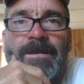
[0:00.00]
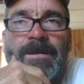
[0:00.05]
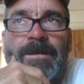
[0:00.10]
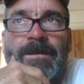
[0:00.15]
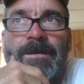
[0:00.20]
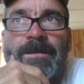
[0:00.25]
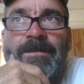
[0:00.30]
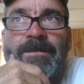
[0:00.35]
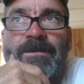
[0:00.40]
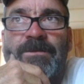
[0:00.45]

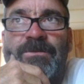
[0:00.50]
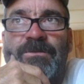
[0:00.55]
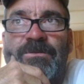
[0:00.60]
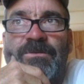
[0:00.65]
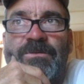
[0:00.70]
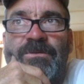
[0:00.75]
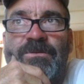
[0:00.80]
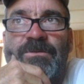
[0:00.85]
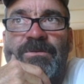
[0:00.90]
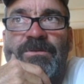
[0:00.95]
And I think you
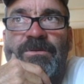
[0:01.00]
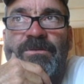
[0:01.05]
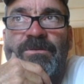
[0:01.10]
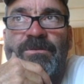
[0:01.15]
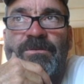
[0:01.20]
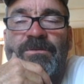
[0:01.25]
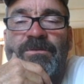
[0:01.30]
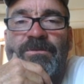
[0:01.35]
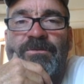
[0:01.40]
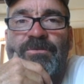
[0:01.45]
know,
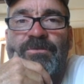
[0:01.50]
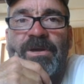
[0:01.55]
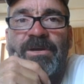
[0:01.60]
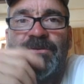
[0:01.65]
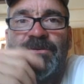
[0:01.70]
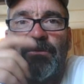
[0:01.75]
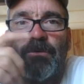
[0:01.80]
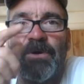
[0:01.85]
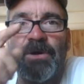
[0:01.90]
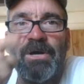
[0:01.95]
they're going to try
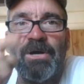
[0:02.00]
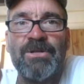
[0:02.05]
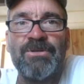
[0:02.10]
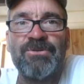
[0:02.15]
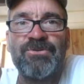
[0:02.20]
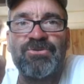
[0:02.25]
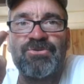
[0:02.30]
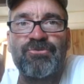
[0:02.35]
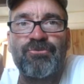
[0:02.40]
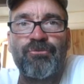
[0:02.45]
to
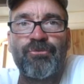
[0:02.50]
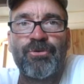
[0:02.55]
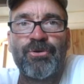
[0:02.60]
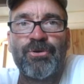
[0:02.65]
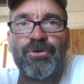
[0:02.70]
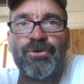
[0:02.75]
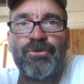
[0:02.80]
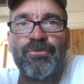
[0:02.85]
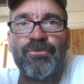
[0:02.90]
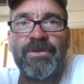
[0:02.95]

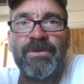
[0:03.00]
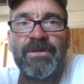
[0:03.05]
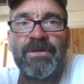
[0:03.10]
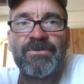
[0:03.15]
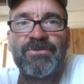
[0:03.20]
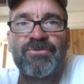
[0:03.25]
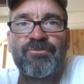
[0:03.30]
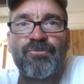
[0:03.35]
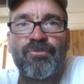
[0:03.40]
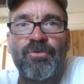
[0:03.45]
unscrew the
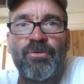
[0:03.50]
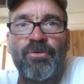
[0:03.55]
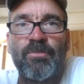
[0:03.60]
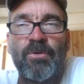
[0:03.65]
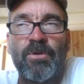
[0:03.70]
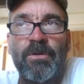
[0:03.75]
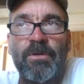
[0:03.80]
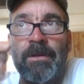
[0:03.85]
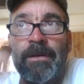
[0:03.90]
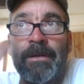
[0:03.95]

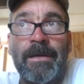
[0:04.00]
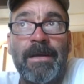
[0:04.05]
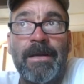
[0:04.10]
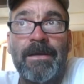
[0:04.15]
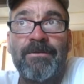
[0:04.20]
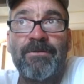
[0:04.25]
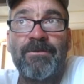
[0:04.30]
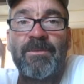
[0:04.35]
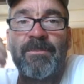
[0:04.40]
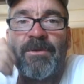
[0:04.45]
unscrewable,
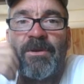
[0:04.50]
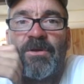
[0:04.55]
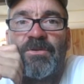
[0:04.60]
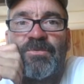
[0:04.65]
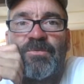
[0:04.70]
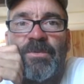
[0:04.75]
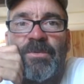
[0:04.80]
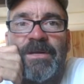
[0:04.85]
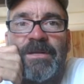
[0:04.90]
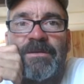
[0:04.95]
and they're going to be all
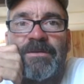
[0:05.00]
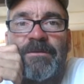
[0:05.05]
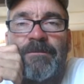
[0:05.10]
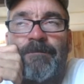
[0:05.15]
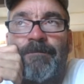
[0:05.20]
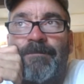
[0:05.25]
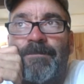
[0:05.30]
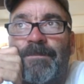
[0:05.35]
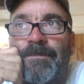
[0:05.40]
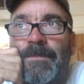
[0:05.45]
tweaked.
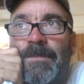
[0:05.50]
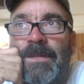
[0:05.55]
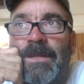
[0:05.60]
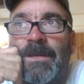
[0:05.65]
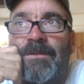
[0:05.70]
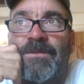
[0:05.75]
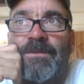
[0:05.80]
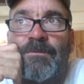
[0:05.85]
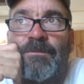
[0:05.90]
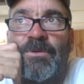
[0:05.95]

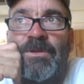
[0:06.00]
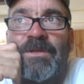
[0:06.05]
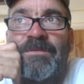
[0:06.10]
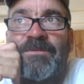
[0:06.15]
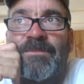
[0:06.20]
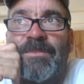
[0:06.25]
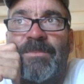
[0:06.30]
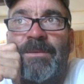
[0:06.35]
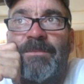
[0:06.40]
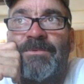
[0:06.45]
And then we'll have
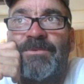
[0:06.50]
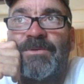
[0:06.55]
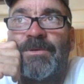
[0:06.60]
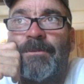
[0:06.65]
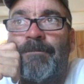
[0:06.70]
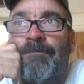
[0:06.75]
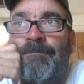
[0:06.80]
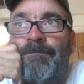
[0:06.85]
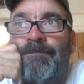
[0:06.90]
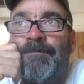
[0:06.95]
to babysit
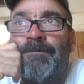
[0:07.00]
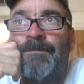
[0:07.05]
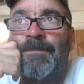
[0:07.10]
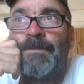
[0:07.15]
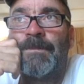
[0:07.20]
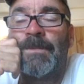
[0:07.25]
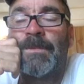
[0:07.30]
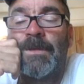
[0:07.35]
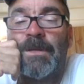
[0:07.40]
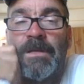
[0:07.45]
them.
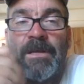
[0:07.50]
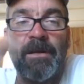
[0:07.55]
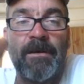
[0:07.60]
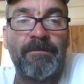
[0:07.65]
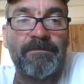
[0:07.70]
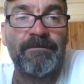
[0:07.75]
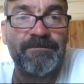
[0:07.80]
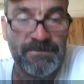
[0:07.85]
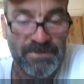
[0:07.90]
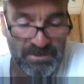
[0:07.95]
Anyhow,
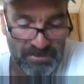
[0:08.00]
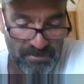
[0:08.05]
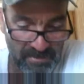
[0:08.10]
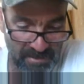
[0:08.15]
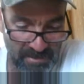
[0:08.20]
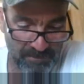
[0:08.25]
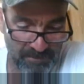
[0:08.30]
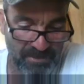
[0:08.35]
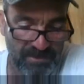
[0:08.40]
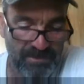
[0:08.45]
just
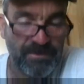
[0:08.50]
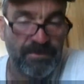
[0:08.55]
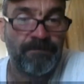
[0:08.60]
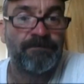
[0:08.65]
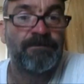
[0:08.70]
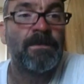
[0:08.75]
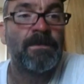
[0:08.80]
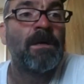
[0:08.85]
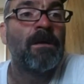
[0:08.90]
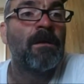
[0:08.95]
my opinion.
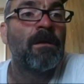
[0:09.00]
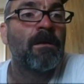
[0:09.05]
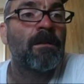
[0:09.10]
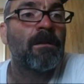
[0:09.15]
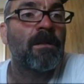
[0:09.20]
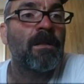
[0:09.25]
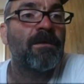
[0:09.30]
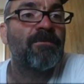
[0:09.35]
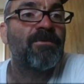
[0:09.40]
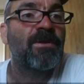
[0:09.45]

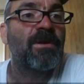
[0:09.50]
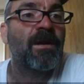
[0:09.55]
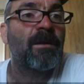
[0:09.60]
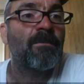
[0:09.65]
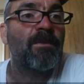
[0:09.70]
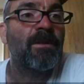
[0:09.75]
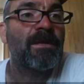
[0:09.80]
Love you. God